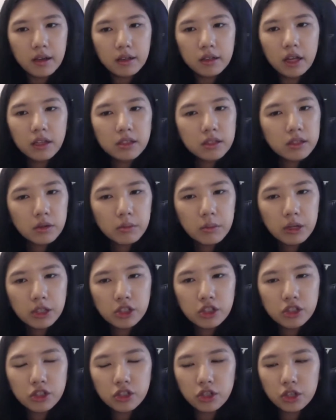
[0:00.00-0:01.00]
Not so much
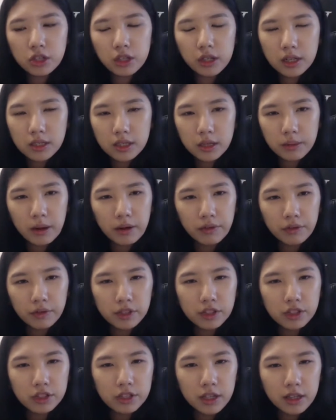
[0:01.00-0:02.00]
in journalism,
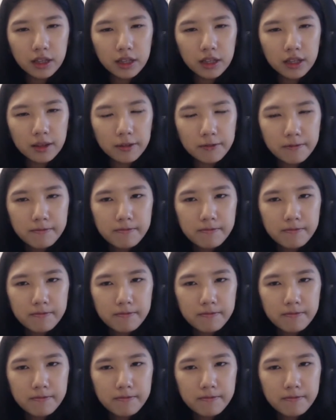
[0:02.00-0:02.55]
unfortunately.